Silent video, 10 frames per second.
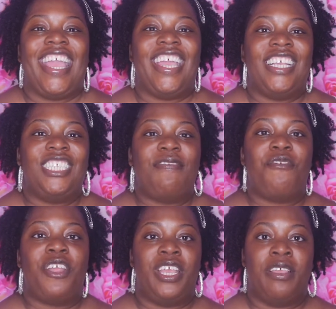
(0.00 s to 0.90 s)
is
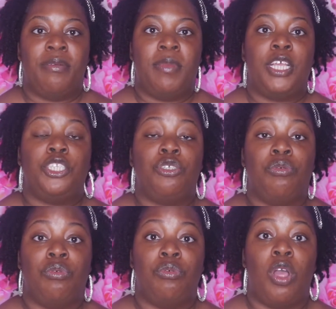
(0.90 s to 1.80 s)
for him to
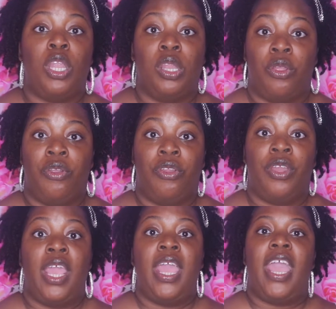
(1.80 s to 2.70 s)
learn